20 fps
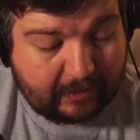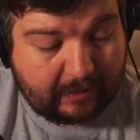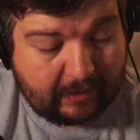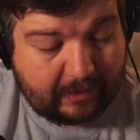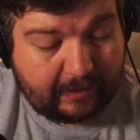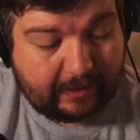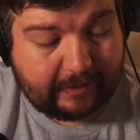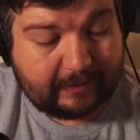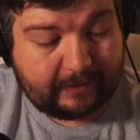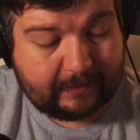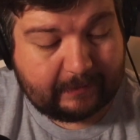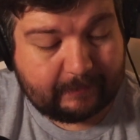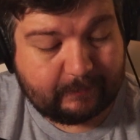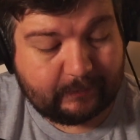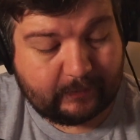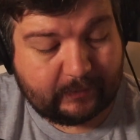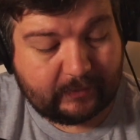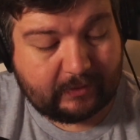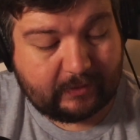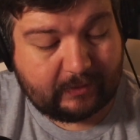
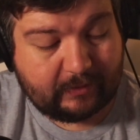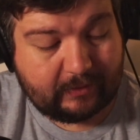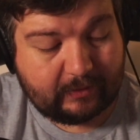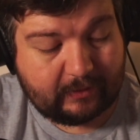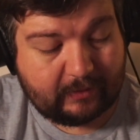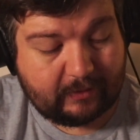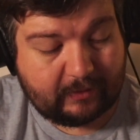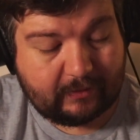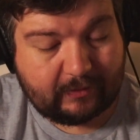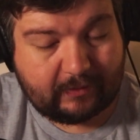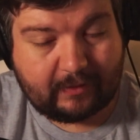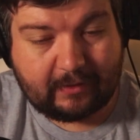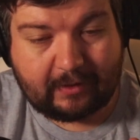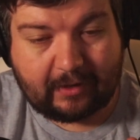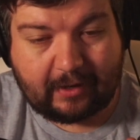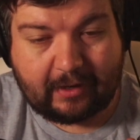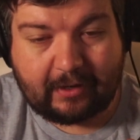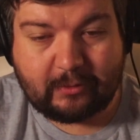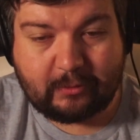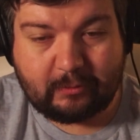the
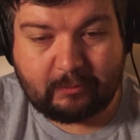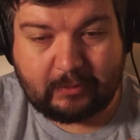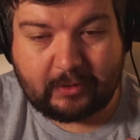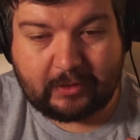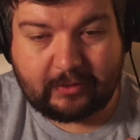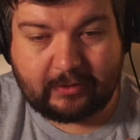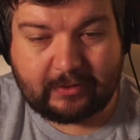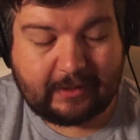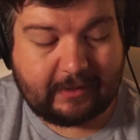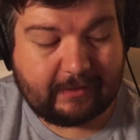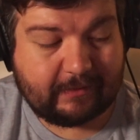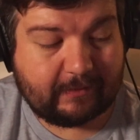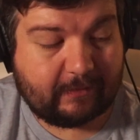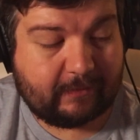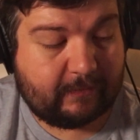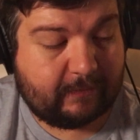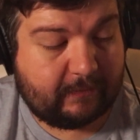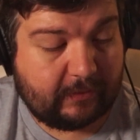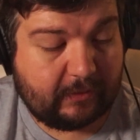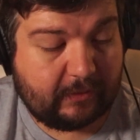auto mode is a
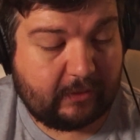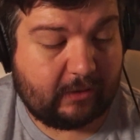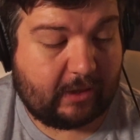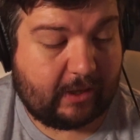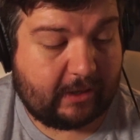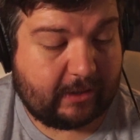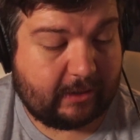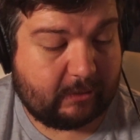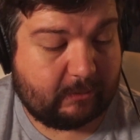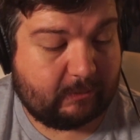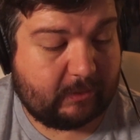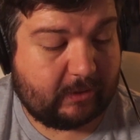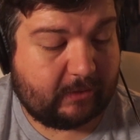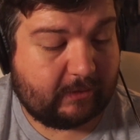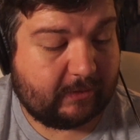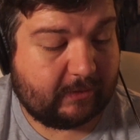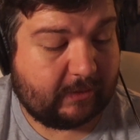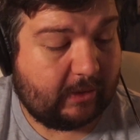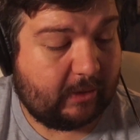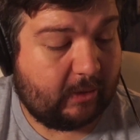full auto
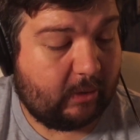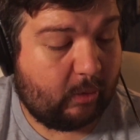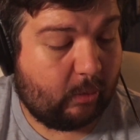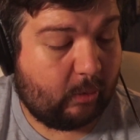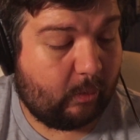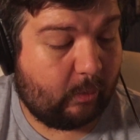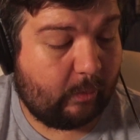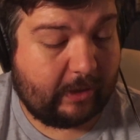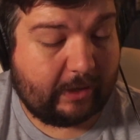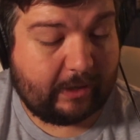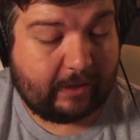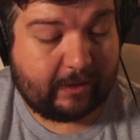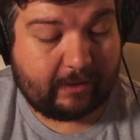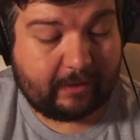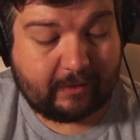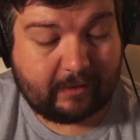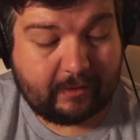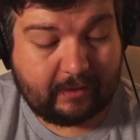mode where